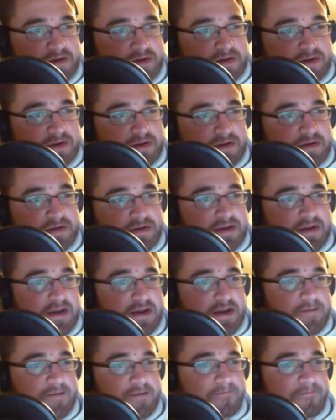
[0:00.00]
um,
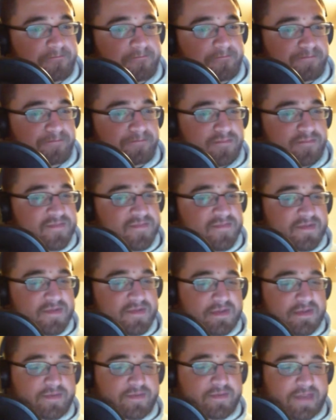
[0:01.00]

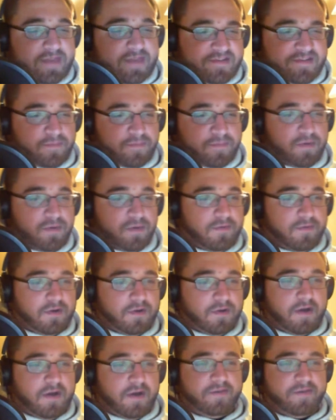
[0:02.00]
disapproval of
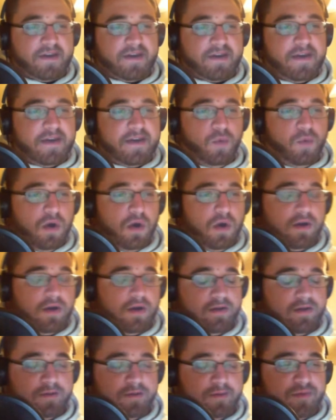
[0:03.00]
the or the
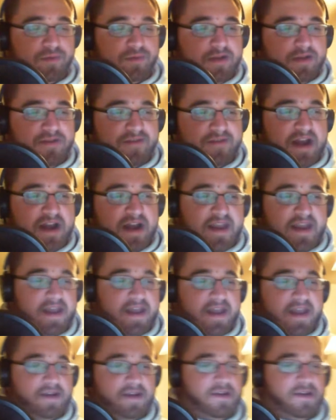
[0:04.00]
Priv not getting
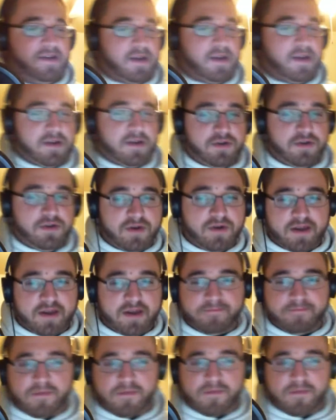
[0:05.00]
Nougat
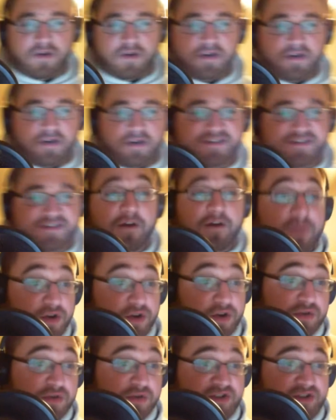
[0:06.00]
or a new
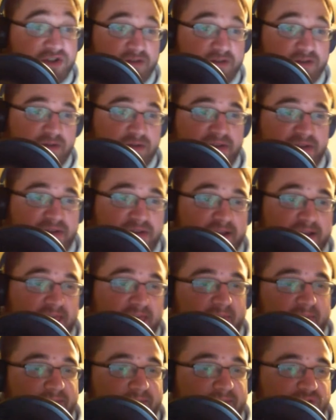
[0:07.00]
software update
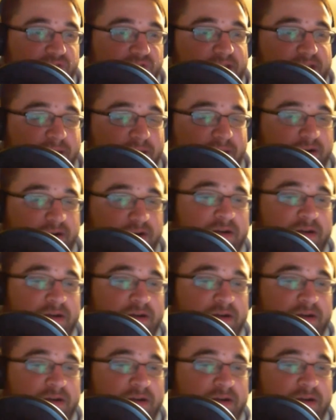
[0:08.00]
for that matter.